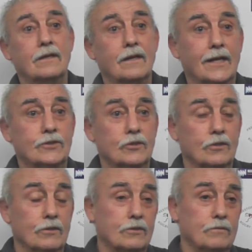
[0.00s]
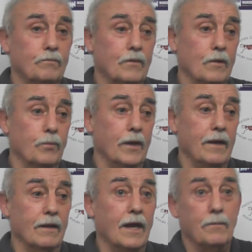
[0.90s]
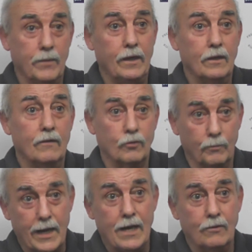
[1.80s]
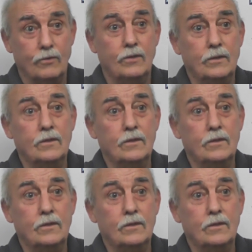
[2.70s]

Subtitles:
Lads who are playing like me that have come down,